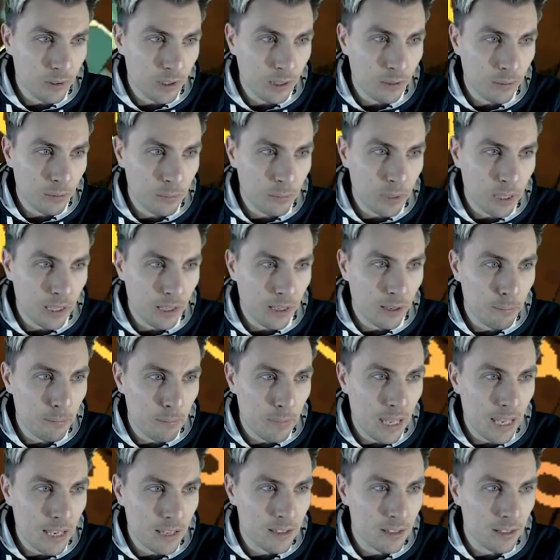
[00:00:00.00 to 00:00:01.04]
that would be
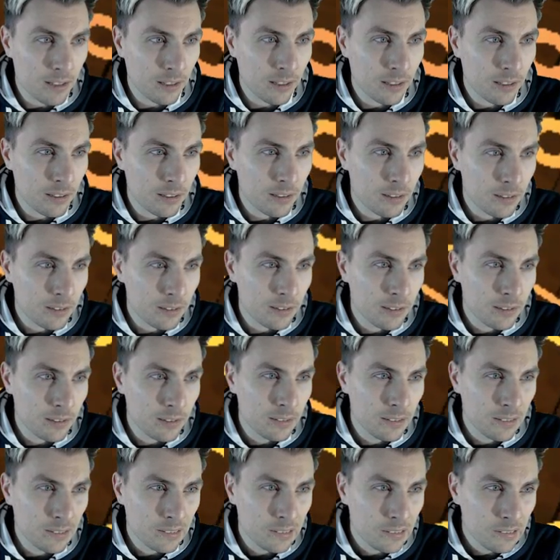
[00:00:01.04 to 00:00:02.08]
amazing.
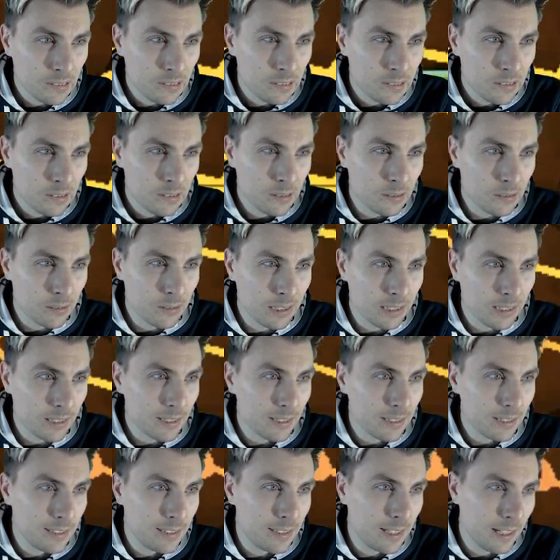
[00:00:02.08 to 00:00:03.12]
Go on,
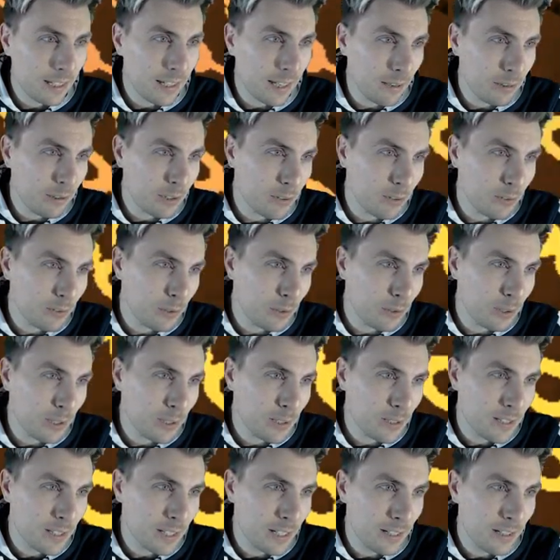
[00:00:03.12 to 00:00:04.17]
take out your own
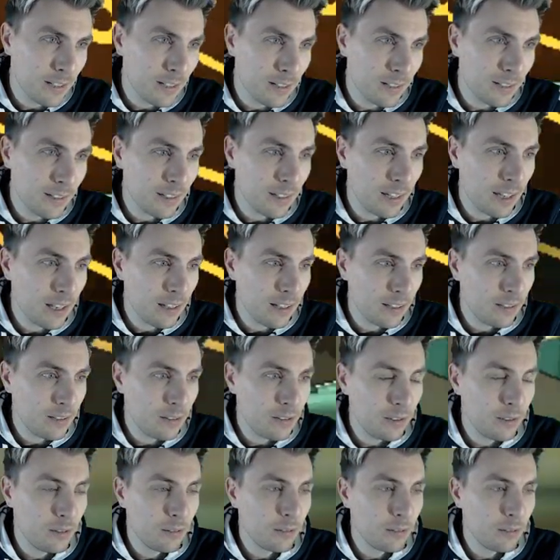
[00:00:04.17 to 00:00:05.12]
Incin. Yeah, you do.